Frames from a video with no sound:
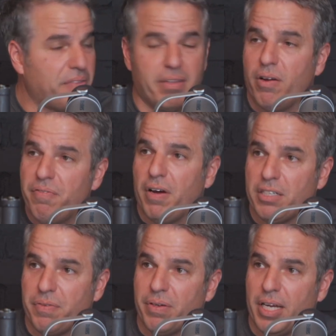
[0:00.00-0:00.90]
The Terry
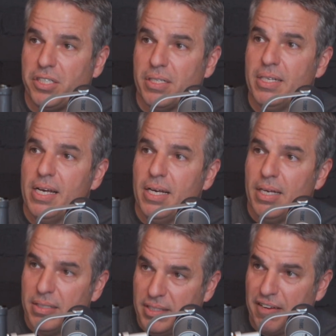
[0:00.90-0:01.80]
Fox Foundation
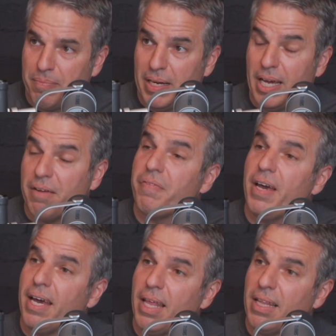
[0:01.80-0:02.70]
saved my life,
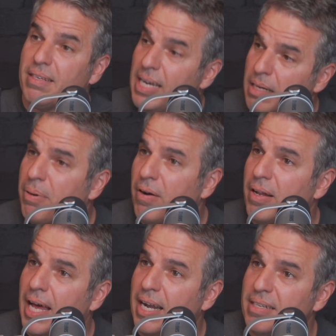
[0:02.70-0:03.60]
and then the second part
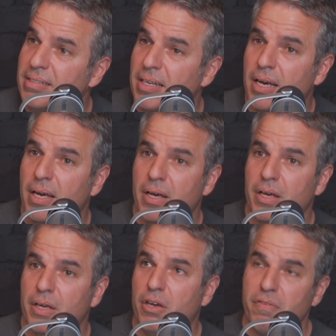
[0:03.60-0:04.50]
of that is
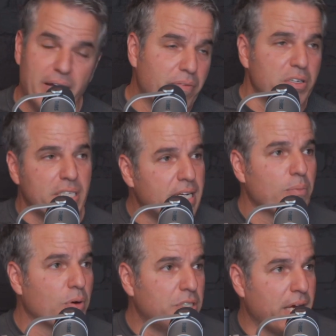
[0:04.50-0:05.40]
you've never seen a
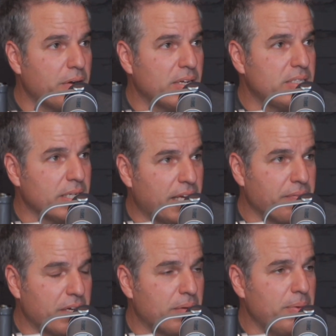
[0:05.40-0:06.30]
more generous and
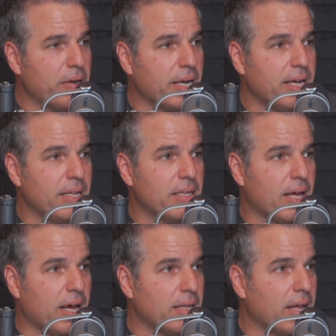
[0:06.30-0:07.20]
giving community
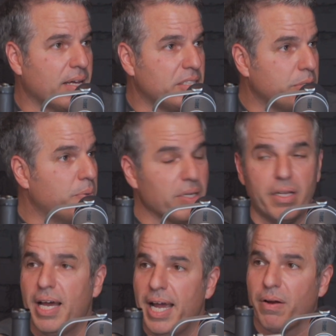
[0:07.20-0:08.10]
mm-hmm. as, as, you will
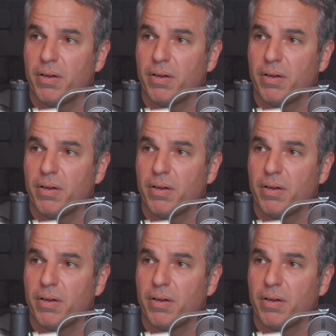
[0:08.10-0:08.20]
in Niagara.